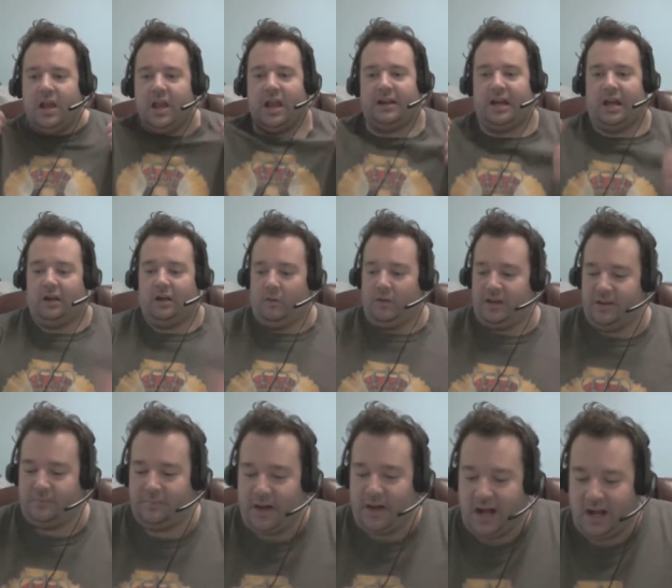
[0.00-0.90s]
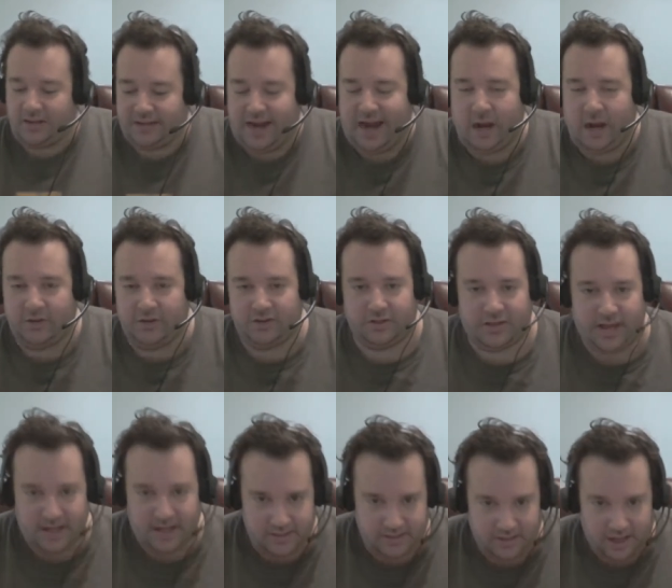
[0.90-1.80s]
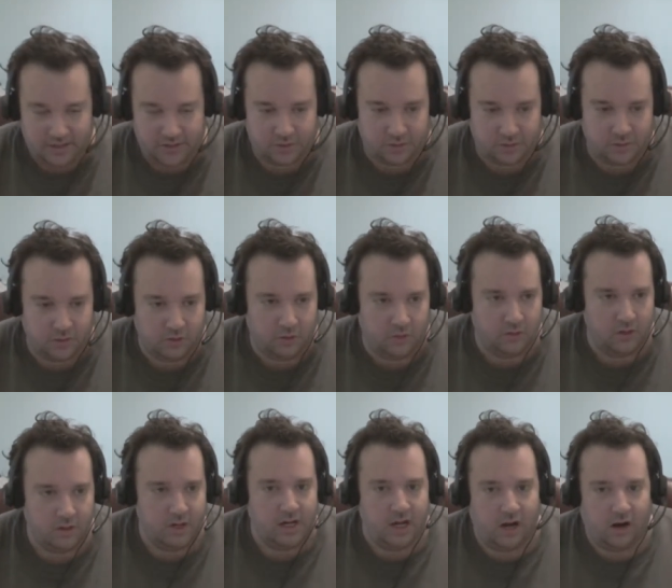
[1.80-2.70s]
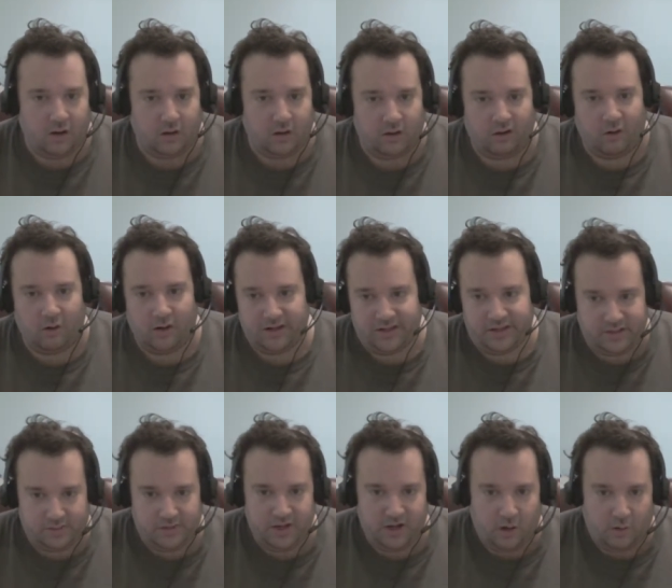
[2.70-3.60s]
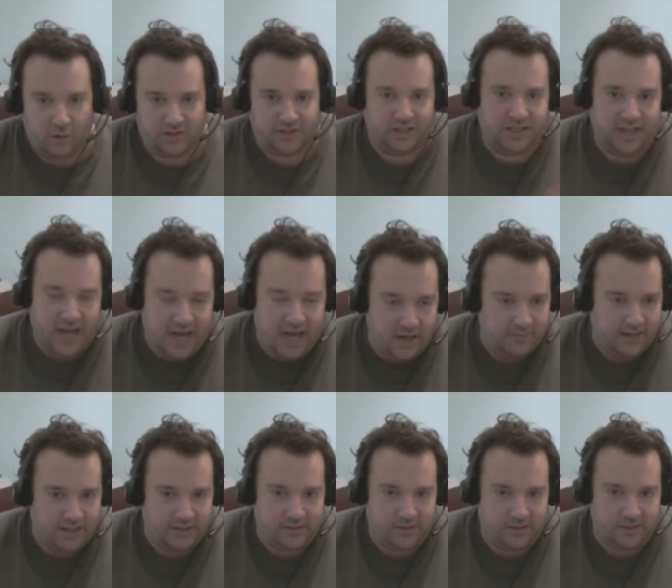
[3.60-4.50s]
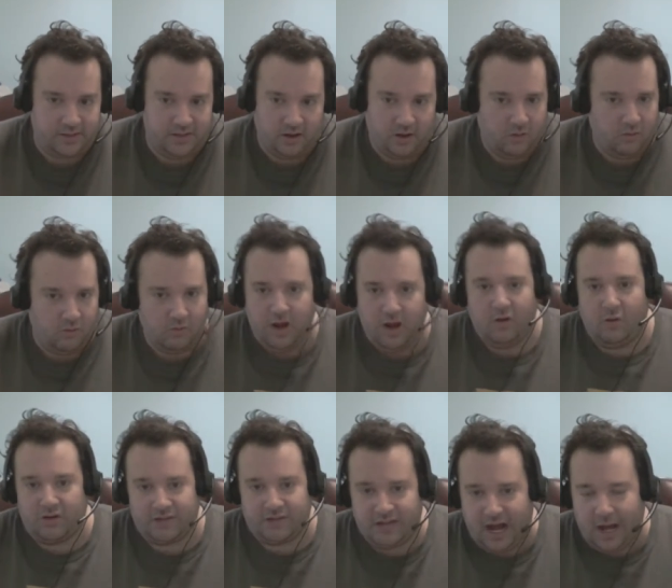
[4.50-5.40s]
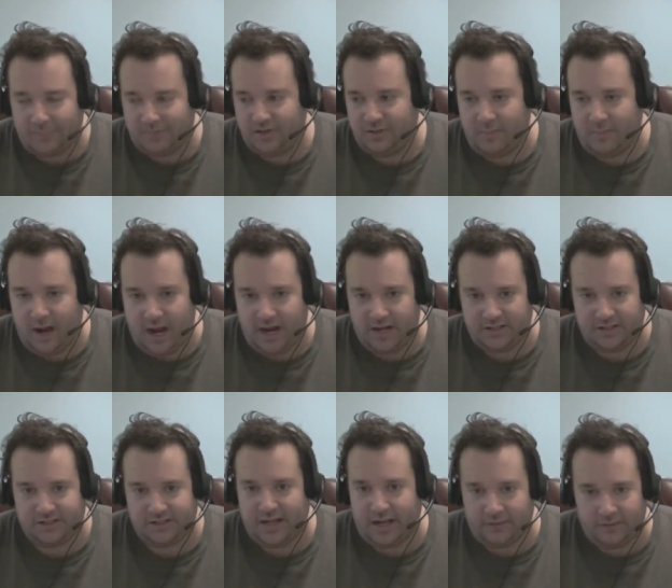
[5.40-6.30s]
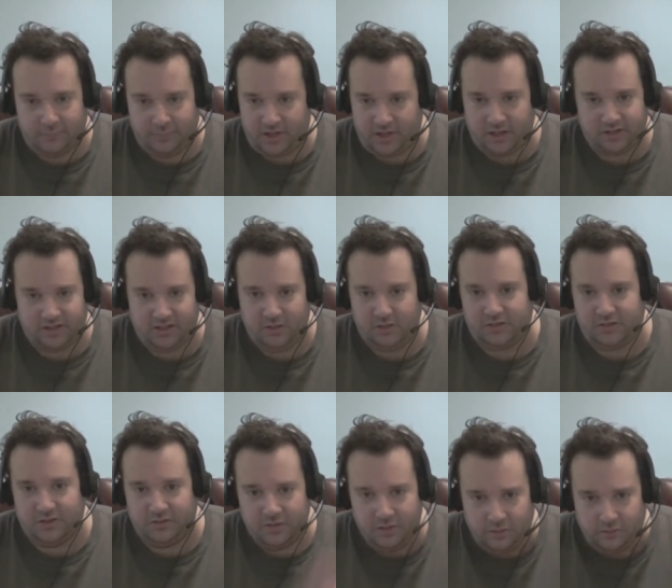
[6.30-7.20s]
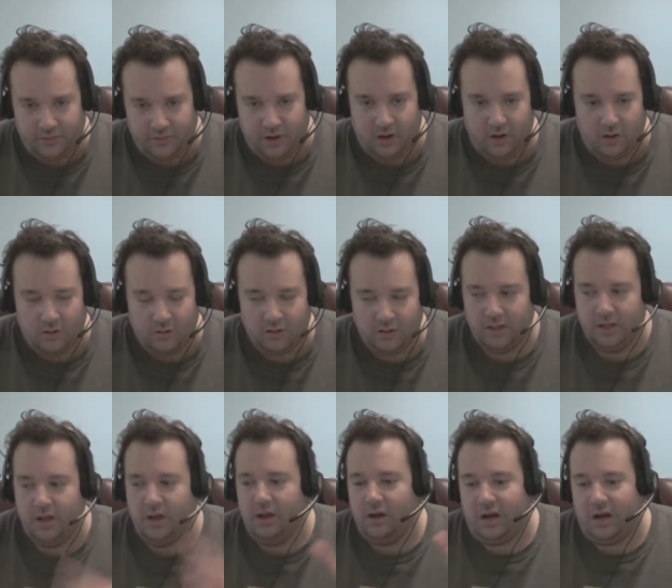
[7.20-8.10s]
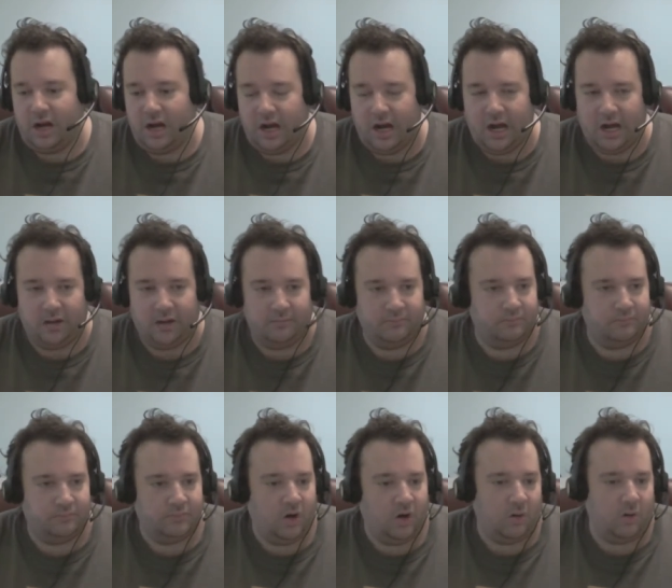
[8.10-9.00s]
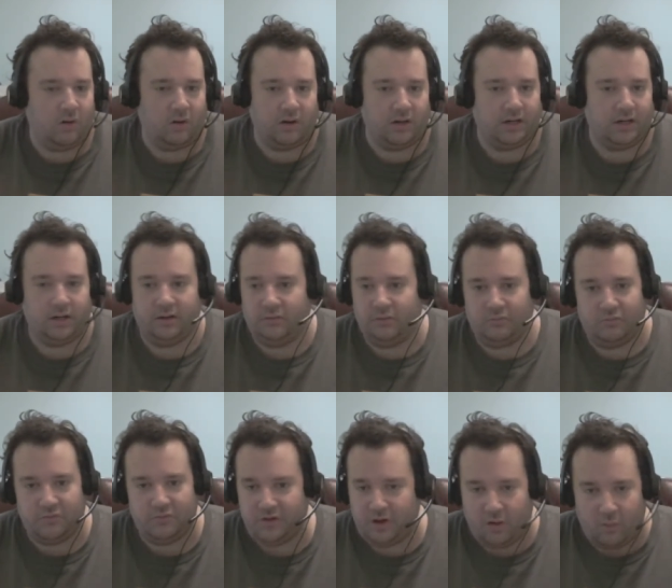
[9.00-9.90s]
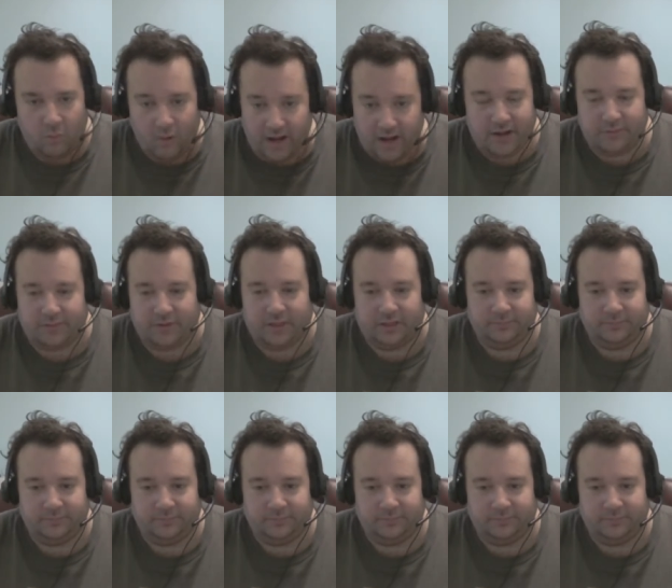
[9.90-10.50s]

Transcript: I don't want to get bogged down into that's not true, or it's it's the game that's wasn't optimized. It's not because it used Denuvo, or whatever.